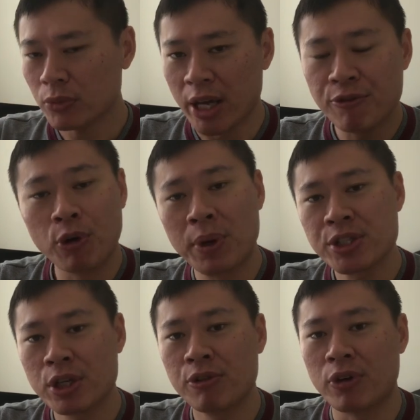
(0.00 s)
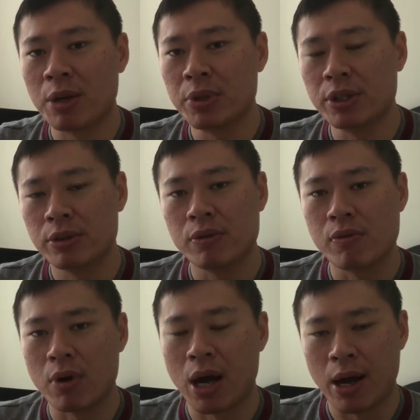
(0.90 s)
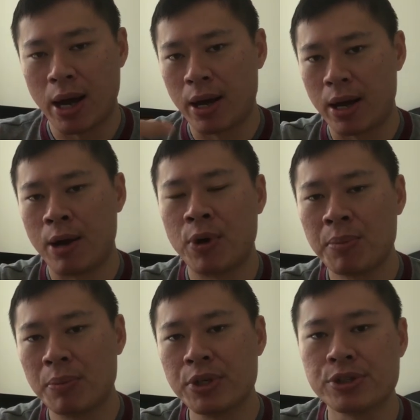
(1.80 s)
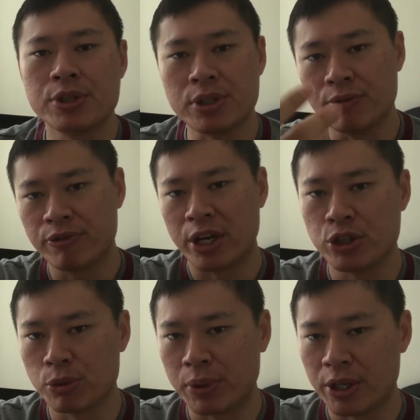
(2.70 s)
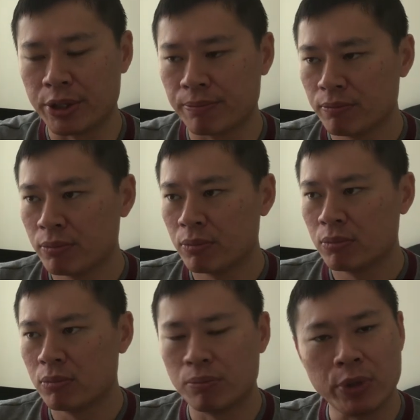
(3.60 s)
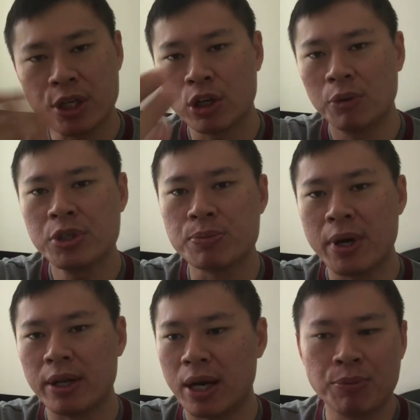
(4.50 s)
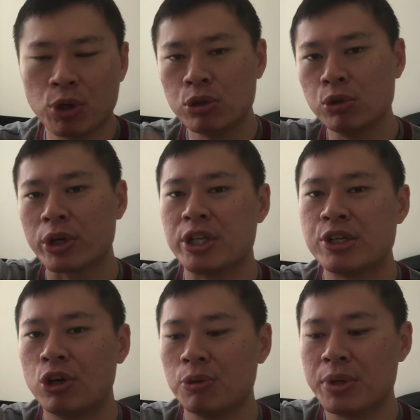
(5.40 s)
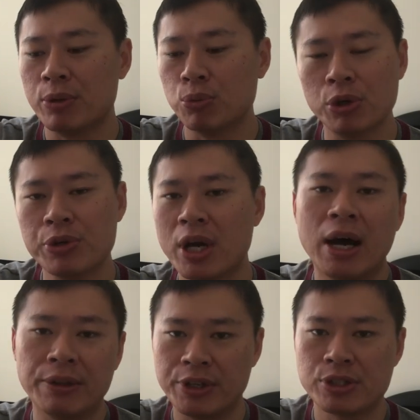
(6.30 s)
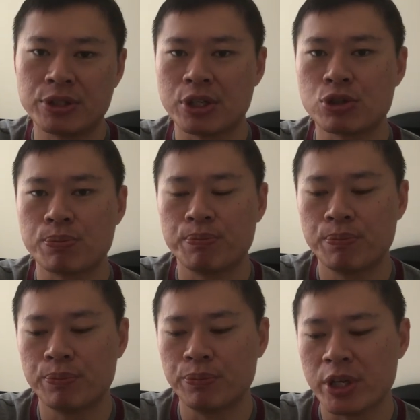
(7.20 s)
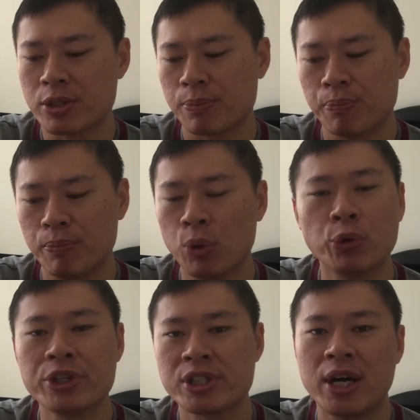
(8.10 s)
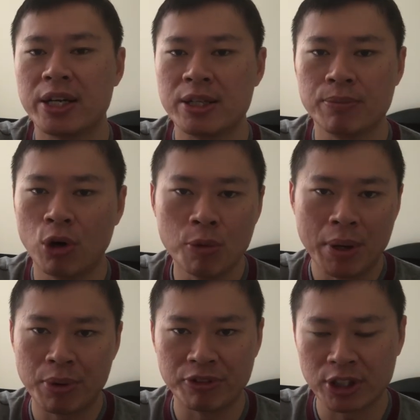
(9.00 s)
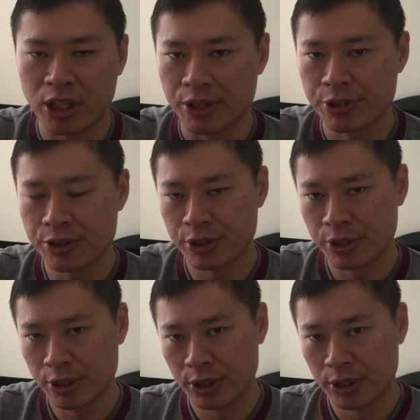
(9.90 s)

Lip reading: And for myself, I mean, I run my business in financial planning. Economy is bad, I'm not gonna look at economy and worry hard. There's a bonus cut in all my private clients.